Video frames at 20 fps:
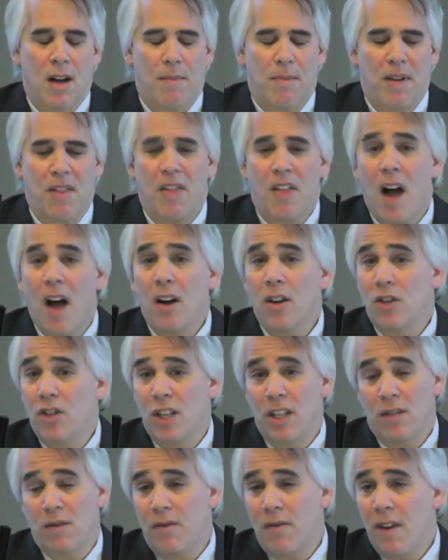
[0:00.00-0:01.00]

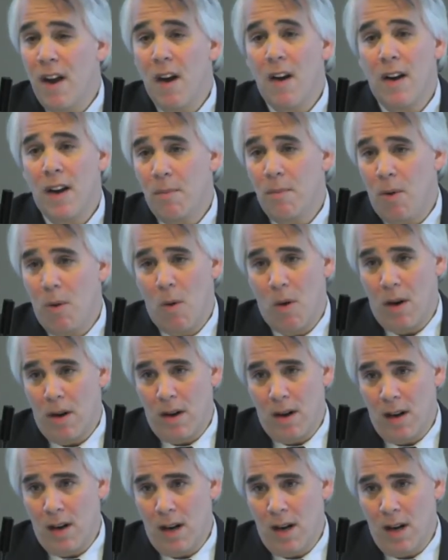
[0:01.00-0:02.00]
Pathology is very
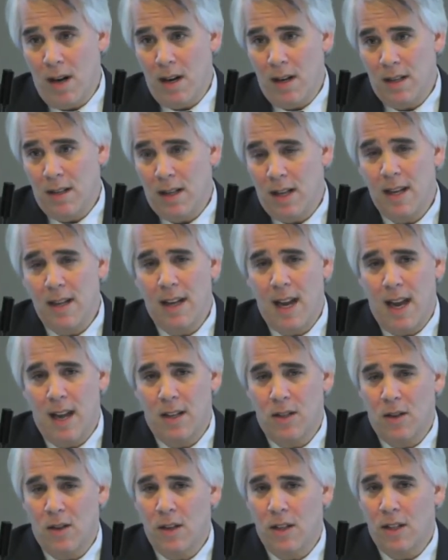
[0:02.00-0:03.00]
important in skin cancer.